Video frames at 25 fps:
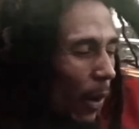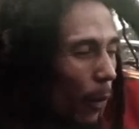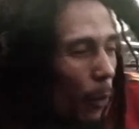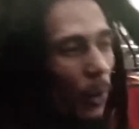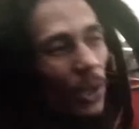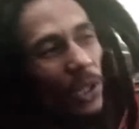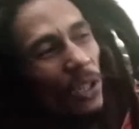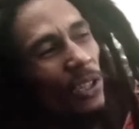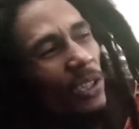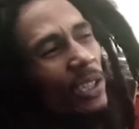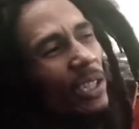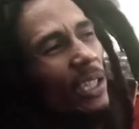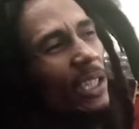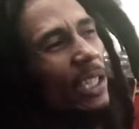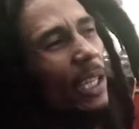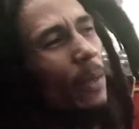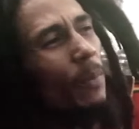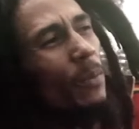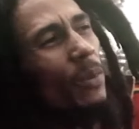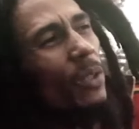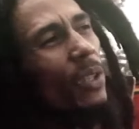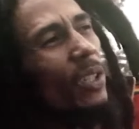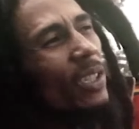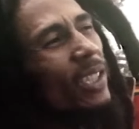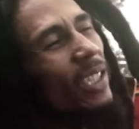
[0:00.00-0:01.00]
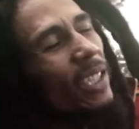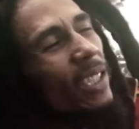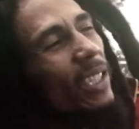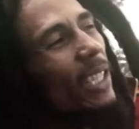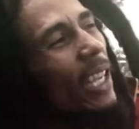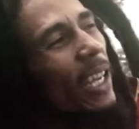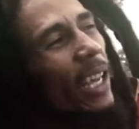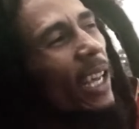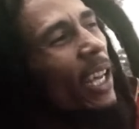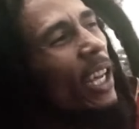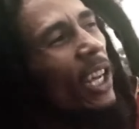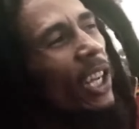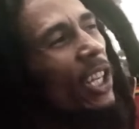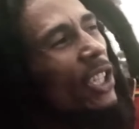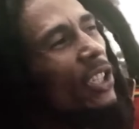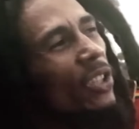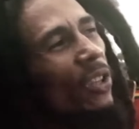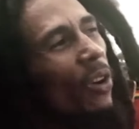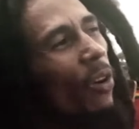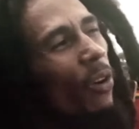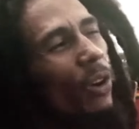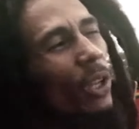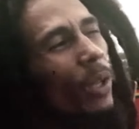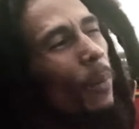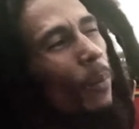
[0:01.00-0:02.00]
We just see them just say,
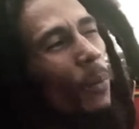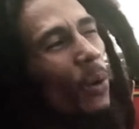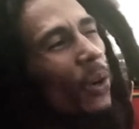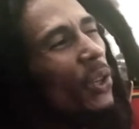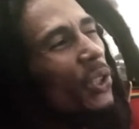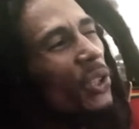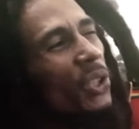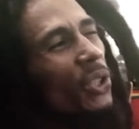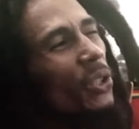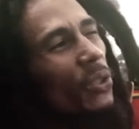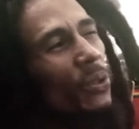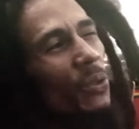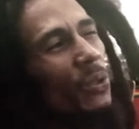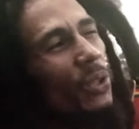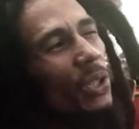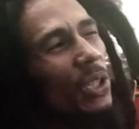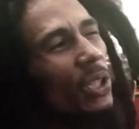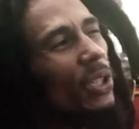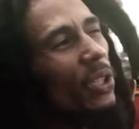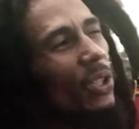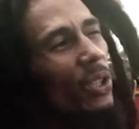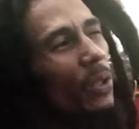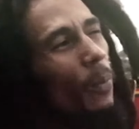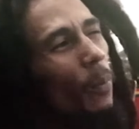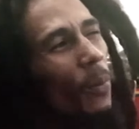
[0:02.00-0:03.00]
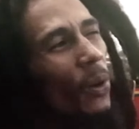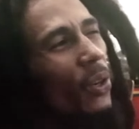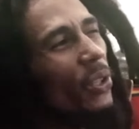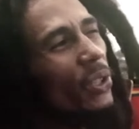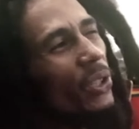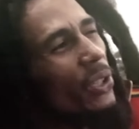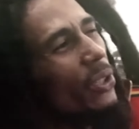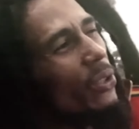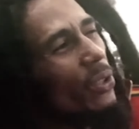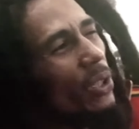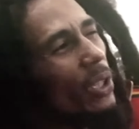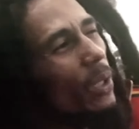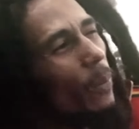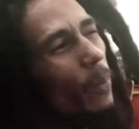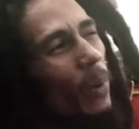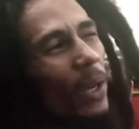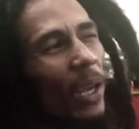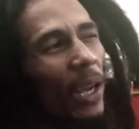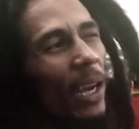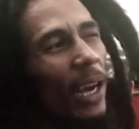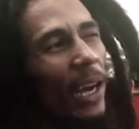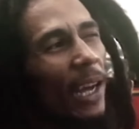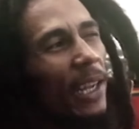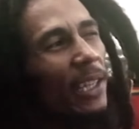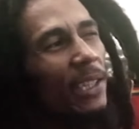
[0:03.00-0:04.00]
no, you mustn't use it, you mustn't use it
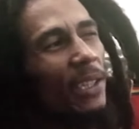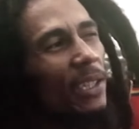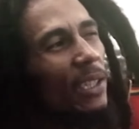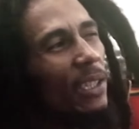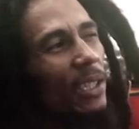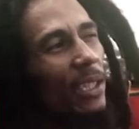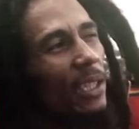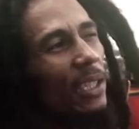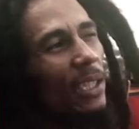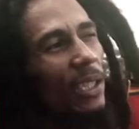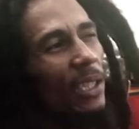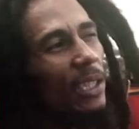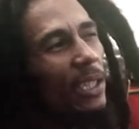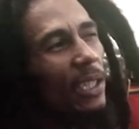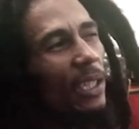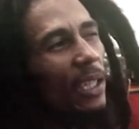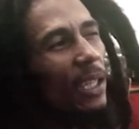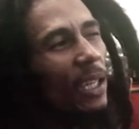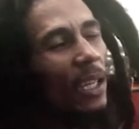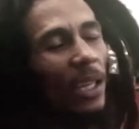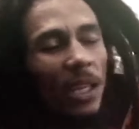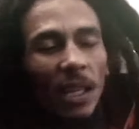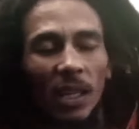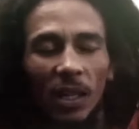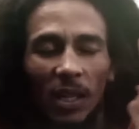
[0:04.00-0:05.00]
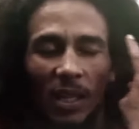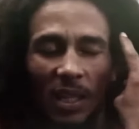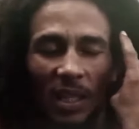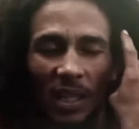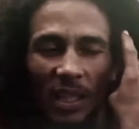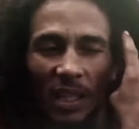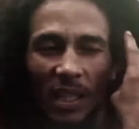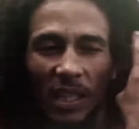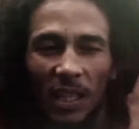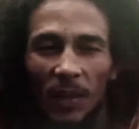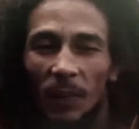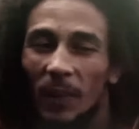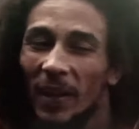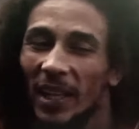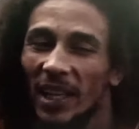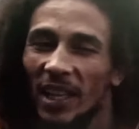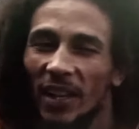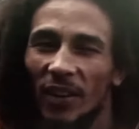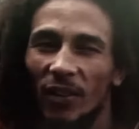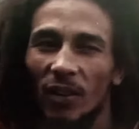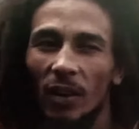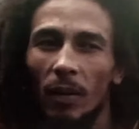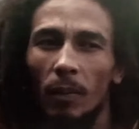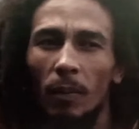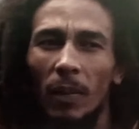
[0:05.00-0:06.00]
because it make
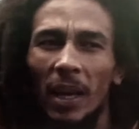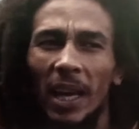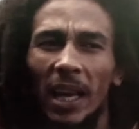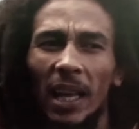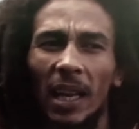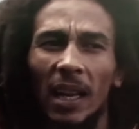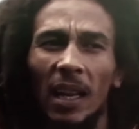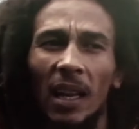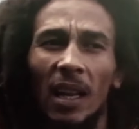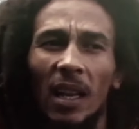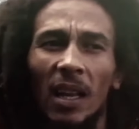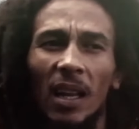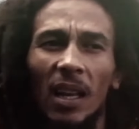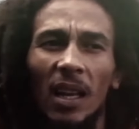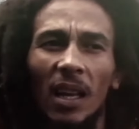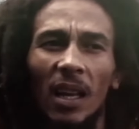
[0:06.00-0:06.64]
you rebel.